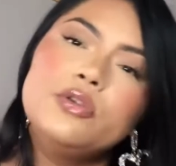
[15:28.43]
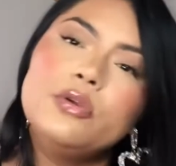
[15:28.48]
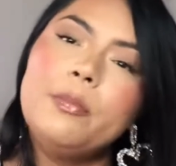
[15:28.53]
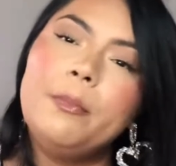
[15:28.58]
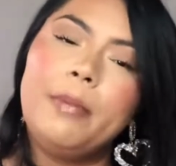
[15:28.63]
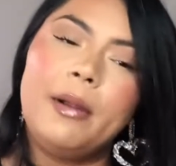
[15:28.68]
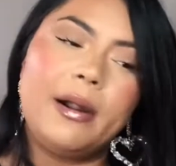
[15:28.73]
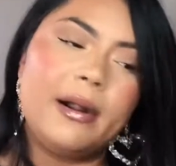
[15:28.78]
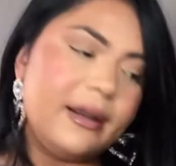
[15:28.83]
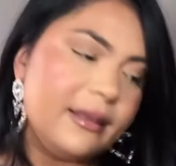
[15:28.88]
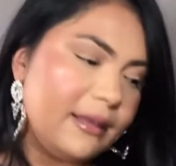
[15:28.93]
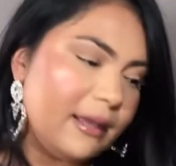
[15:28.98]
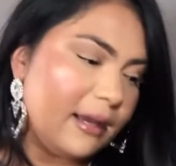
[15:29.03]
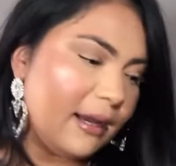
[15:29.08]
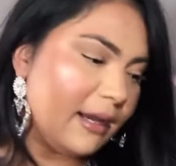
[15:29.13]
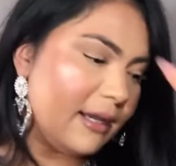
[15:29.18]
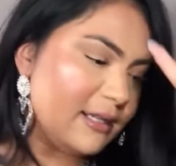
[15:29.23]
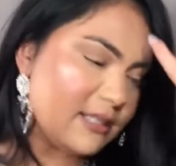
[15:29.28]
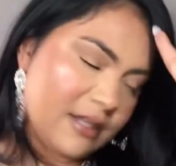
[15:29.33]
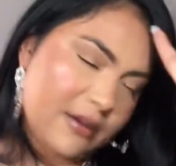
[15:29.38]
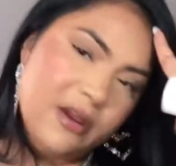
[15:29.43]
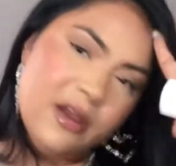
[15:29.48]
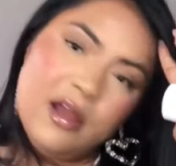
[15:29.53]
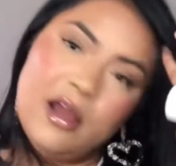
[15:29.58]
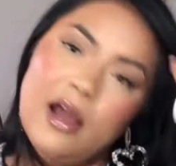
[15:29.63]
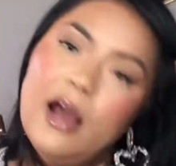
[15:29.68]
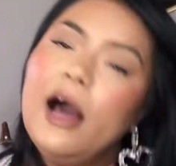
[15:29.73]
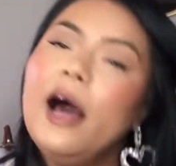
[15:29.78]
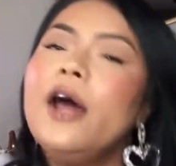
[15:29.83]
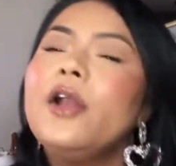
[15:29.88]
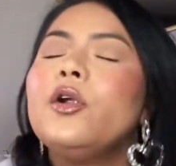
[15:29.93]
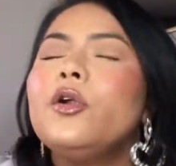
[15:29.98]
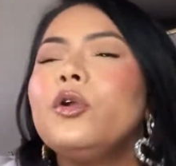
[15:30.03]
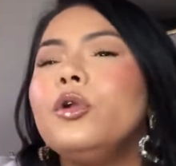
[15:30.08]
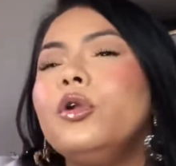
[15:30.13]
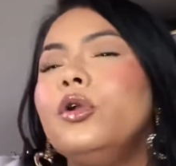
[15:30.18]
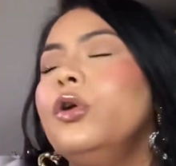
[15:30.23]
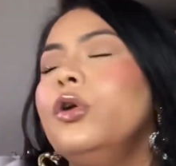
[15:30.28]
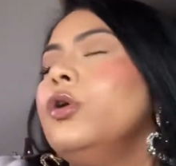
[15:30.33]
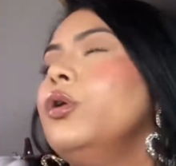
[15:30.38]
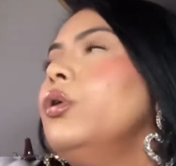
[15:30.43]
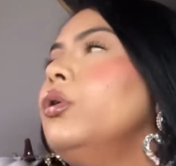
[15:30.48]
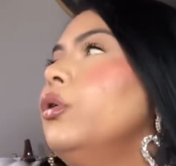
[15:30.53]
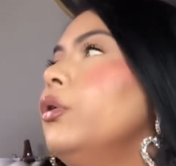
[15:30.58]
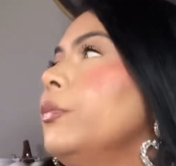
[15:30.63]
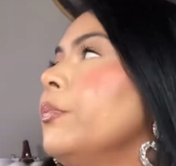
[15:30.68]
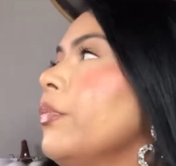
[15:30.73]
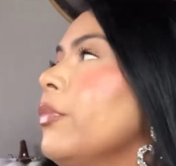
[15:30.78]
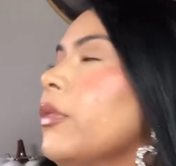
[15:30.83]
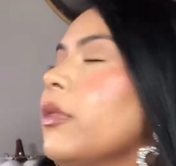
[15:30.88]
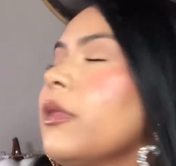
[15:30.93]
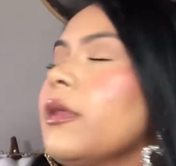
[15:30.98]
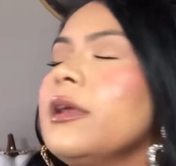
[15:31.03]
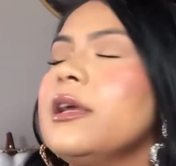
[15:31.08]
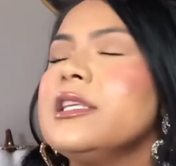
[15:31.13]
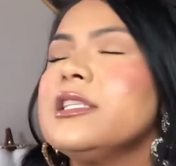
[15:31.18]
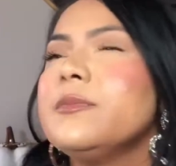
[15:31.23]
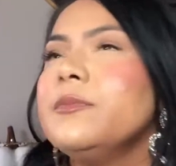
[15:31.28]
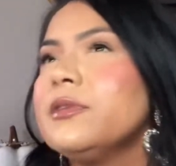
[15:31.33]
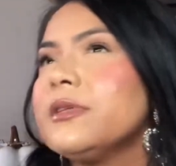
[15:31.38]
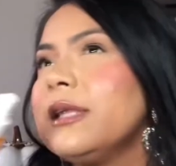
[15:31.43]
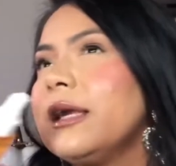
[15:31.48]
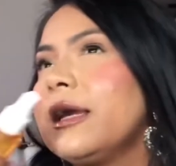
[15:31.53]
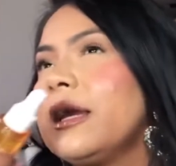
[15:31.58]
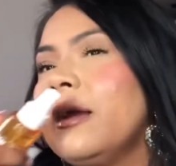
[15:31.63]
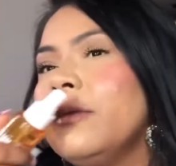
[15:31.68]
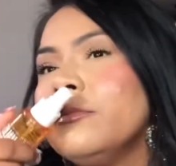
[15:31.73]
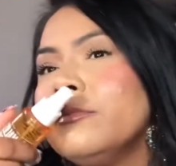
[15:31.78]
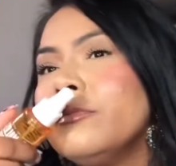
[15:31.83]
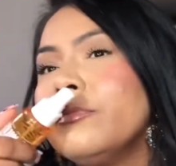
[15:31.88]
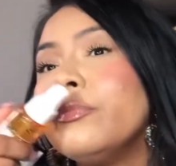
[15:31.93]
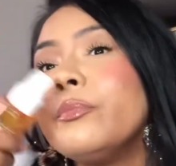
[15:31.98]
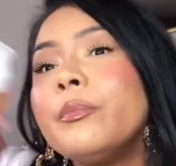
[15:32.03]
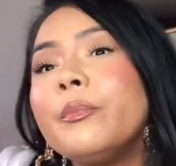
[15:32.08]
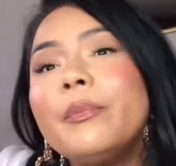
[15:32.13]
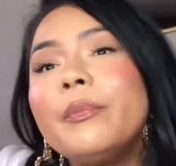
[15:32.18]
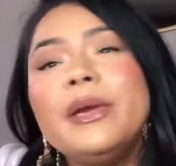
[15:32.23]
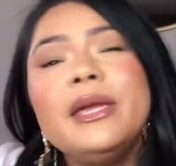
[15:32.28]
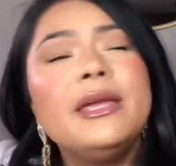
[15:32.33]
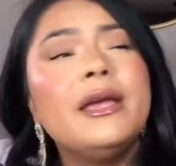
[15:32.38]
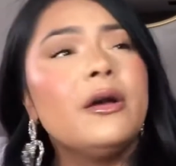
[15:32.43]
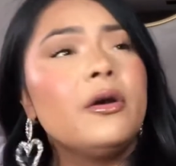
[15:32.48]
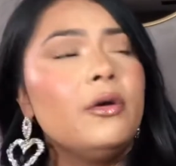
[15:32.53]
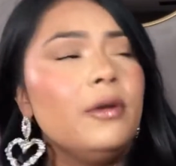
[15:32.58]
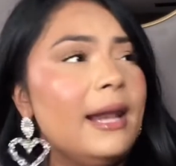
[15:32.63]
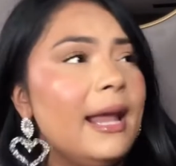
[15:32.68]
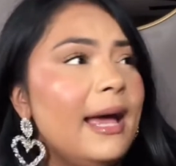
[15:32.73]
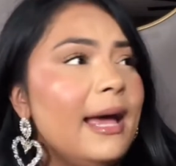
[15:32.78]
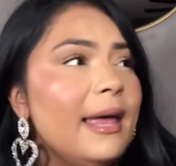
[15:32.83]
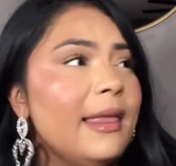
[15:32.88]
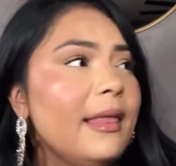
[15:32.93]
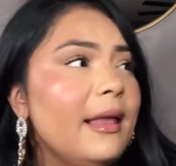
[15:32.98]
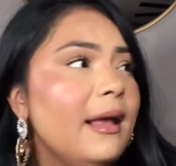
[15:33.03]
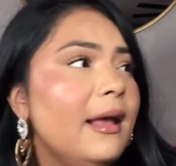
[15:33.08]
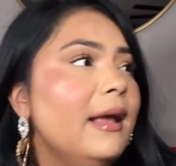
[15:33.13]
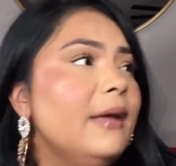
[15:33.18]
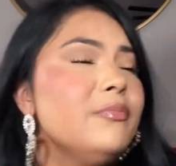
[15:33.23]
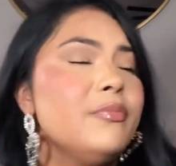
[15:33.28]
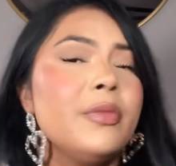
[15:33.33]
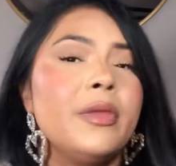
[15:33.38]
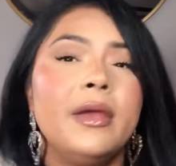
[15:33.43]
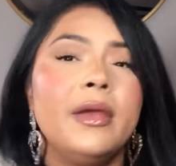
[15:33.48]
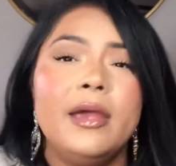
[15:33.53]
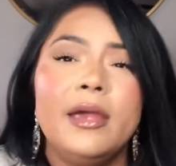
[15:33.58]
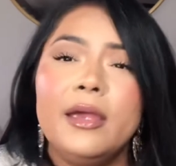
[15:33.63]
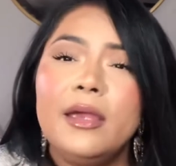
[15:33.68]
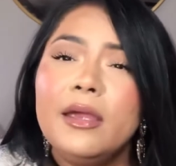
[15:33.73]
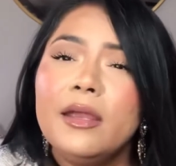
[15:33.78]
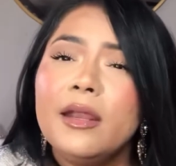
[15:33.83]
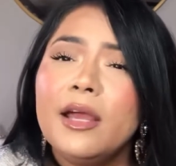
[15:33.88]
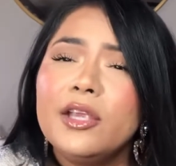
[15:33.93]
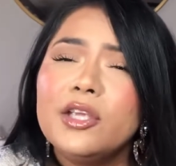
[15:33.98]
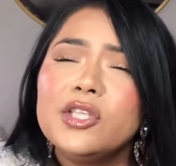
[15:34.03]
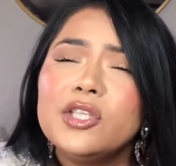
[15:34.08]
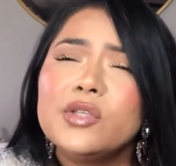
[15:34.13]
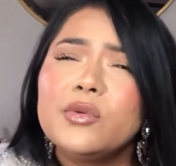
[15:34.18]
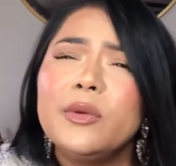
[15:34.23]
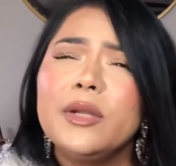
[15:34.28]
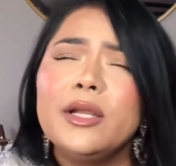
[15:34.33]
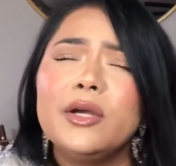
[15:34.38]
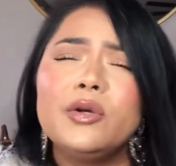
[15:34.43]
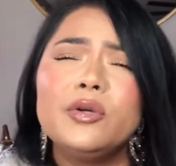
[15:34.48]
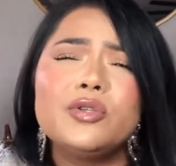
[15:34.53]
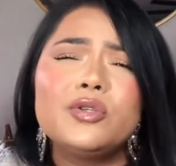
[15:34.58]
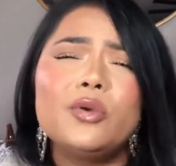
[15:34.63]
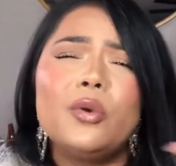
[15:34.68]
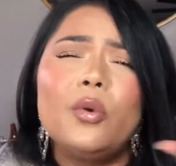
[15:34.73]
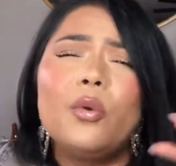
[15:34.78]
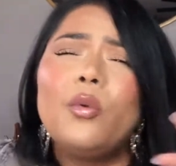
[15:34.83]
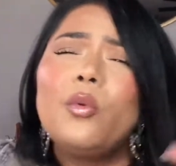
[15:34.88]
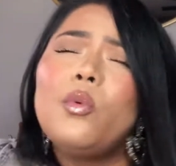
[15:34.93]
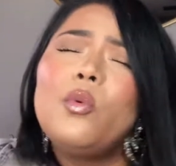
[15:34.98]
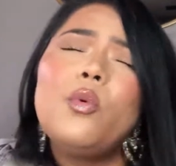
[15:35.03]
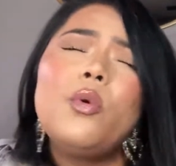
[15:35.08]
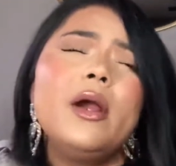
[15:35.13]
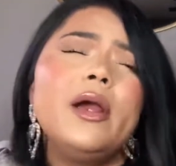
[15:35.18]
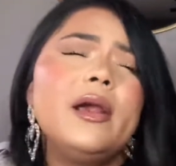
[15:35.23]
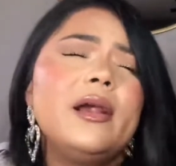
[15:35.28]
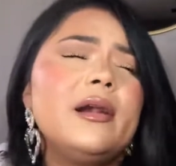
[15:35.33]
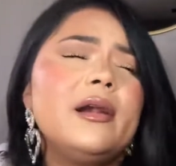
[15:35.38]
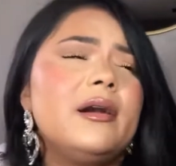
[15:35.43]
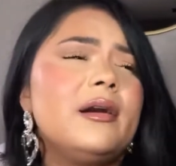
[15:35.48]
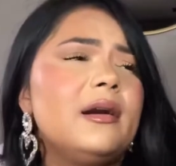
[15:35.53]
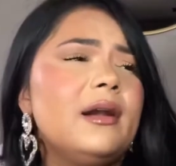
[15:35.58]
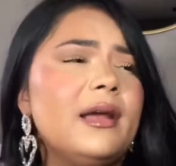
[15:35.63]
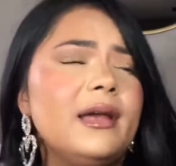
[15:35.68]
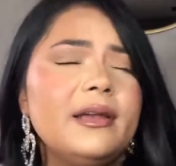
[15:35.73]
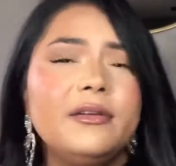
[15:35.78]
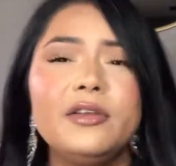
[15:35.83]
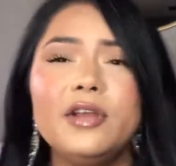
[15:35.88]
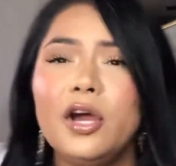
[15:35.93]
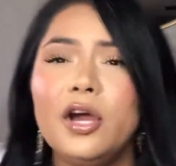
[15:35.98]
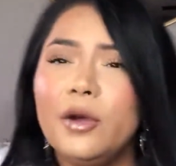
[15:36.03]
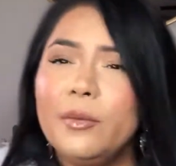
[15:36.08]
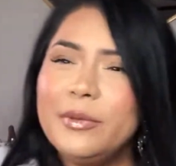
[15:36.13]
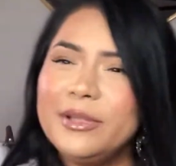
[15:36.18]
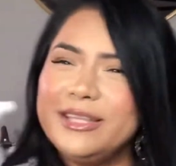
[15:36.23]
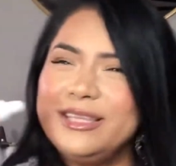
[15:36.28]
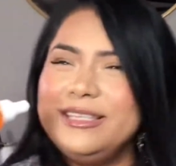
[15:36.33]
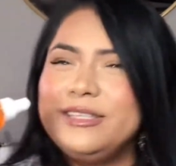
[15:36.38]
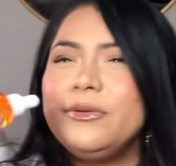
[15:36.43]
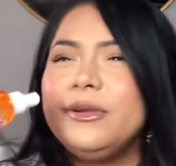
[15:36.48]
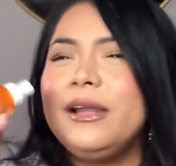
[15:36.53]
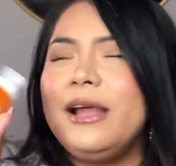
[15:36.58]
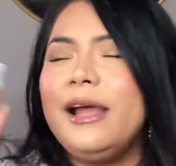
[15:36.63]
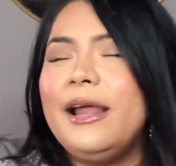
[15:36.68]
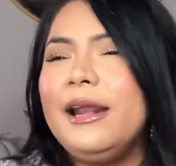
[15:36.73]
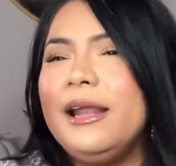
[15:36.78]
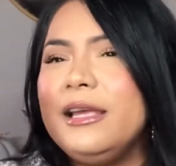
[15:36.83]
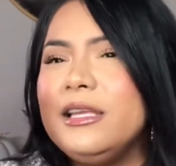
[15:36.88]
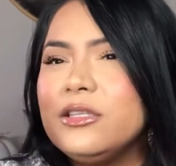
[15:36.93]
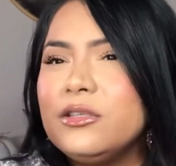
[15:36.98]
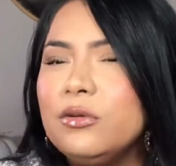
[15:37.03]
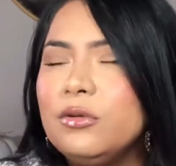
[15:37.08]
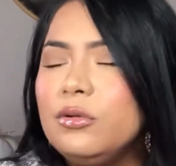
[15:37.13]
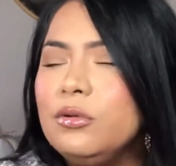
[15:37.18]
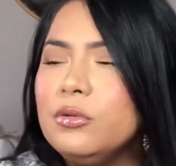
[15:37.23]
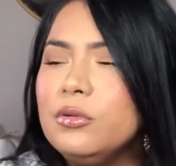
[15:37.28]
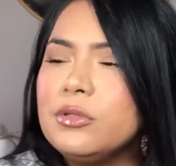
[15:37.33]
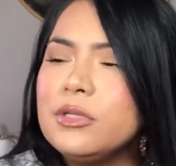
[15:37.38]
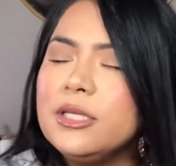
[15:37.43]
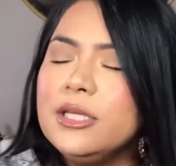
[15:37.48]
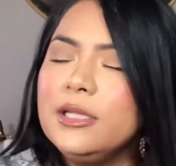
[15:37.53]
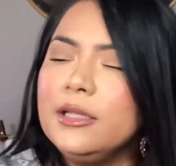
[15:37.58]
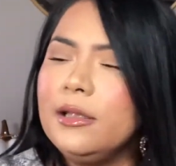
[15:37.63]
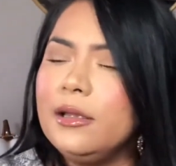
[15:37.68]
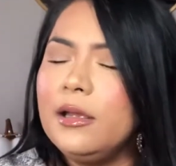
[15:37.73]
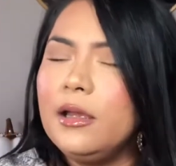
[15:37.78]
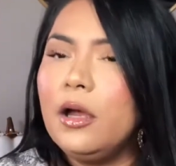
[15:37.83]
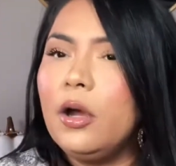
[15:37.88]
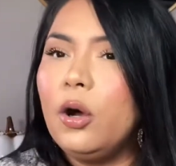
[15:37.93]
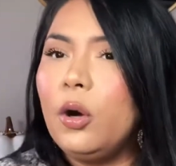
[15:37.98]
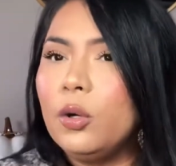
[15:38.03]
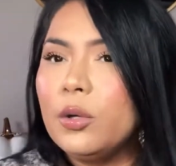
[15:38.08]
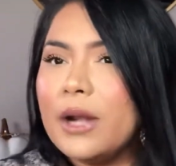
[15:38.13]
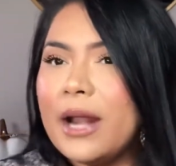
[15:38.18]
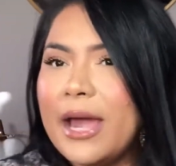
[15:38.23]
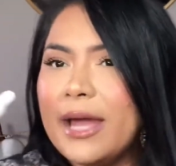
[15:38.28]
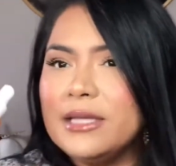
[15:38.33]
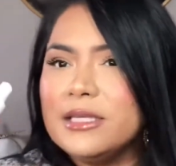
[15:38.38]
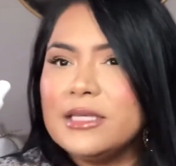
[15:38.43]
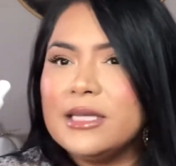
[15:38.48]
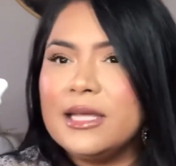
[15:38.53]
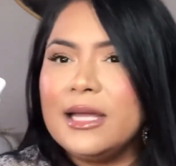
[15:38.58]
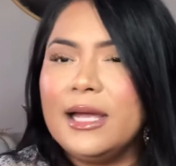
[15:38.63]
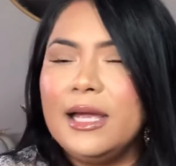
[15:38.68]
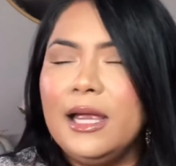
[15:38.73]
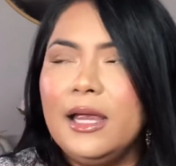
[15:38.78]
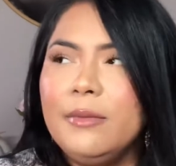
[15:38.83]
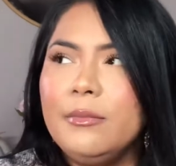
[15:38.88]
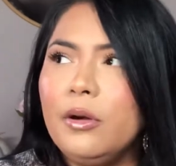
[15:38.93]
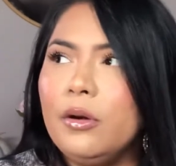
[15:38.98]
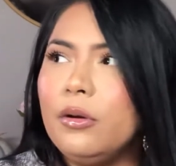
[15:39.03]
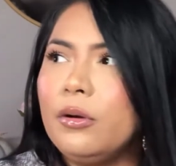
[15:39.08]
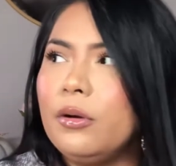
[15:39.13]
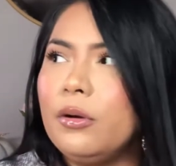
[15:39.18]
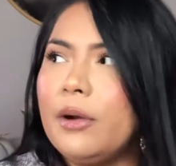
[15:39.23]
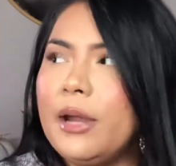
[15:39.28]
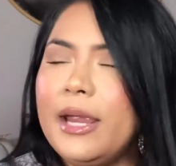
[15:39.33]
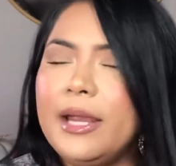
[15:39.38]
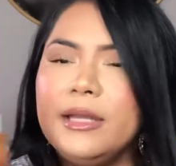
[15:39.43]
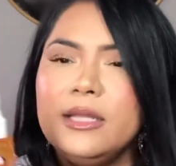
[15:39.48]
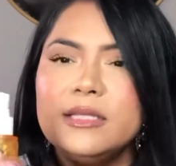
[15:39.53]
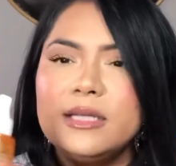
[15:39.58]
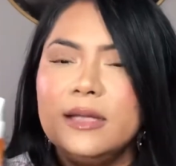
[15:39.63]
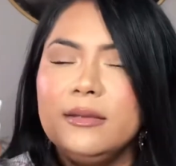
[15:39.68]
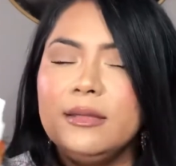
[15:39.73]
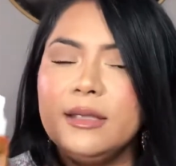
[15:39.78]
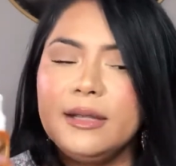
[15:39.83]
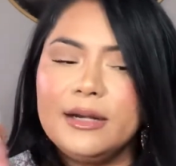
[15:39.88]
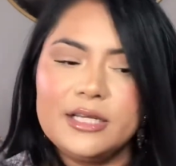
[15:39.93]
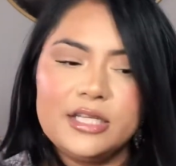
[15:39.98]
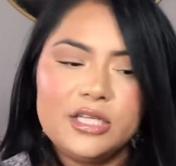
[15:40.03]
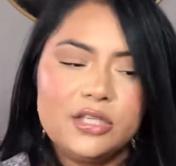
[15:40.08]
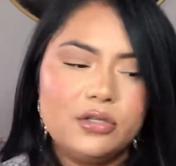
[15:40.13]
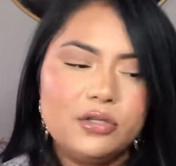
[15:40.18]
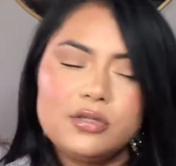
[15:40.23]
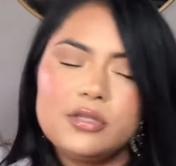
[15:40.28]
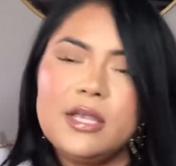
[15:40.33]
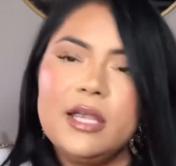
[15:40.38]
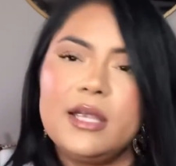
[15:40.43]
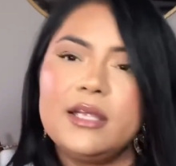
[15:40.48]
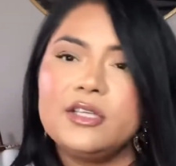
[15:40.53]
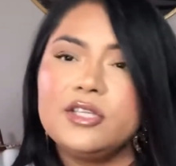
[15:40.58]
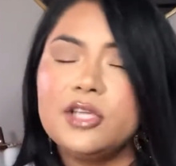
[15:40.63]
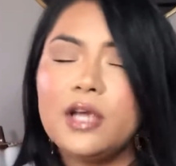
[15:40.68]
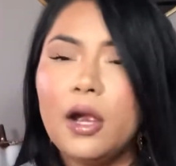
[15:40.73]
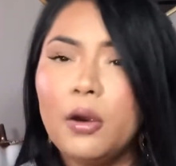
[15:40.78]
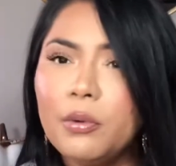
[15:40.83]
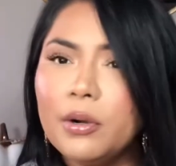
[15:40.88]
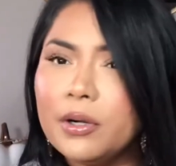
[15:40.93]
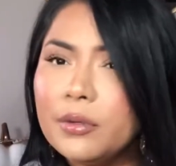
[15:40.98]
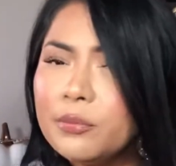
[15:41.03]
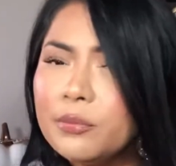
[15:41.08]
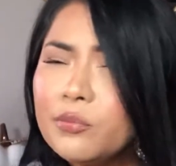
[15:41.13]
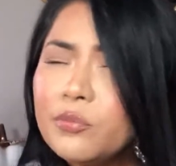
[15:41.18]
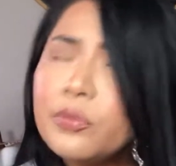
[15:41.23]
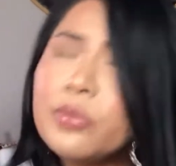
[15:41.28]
to paradise. I don't know, it smells like a piña colada, and I just wanna go somewhere, like, no. But this one, I like to use it on nighttime or anytime that I just take a shower.